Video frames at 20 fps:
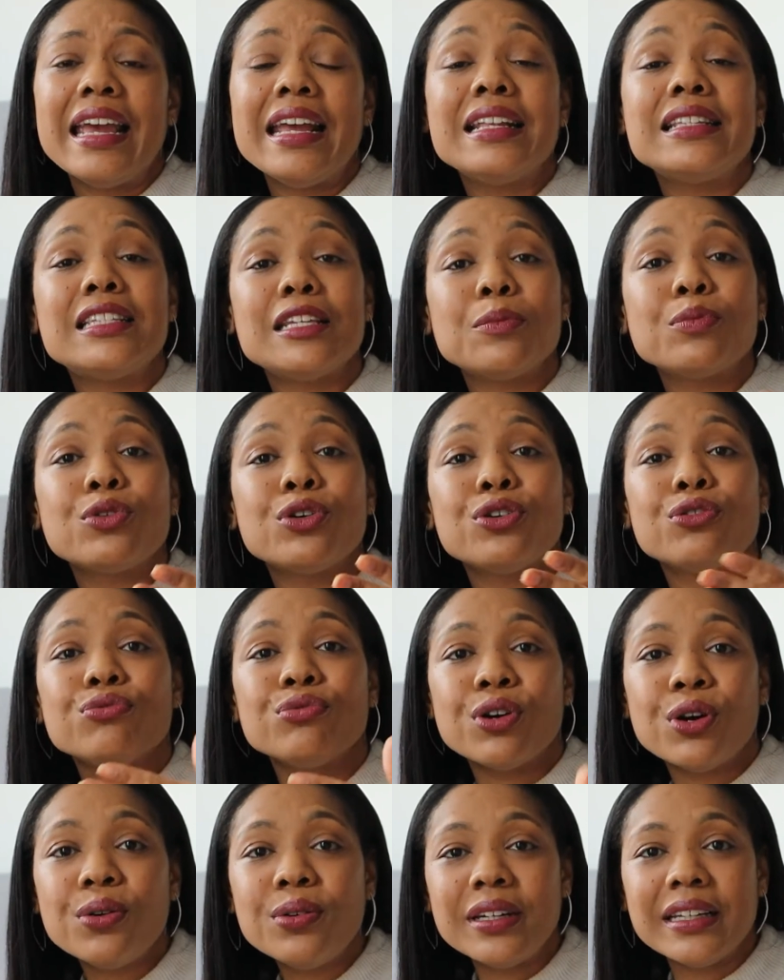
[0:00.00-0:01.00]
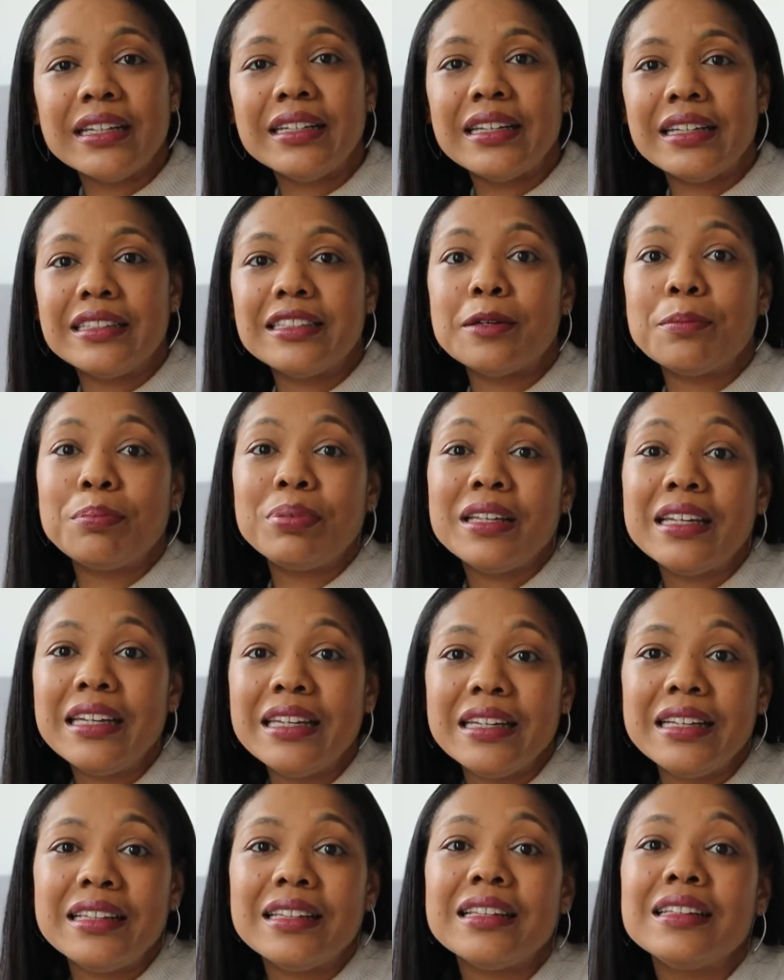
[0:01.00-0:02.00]
ends up corroding and
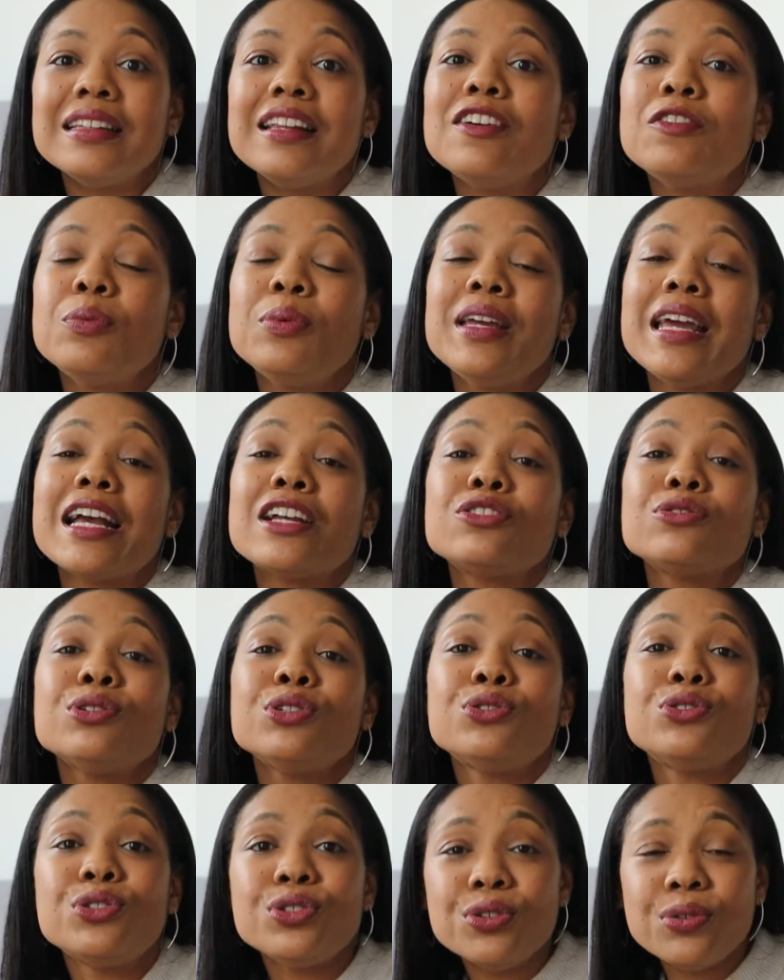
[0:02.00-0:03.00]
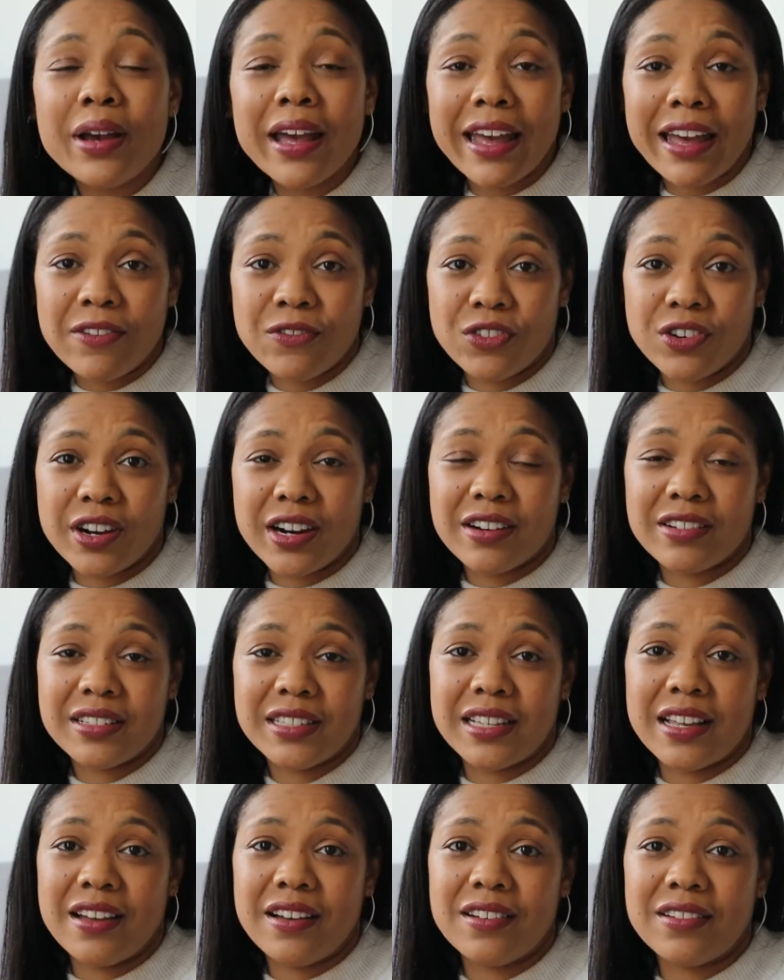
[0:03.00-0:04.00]
depleting the love we actually do have for
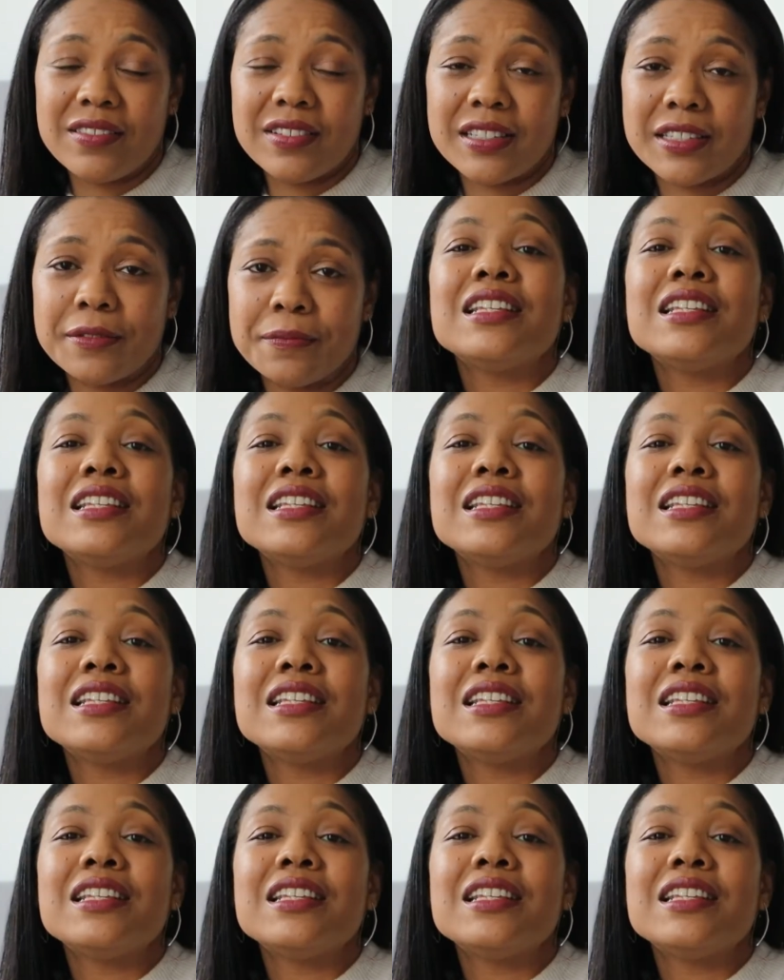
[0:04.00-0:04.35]
ourselves.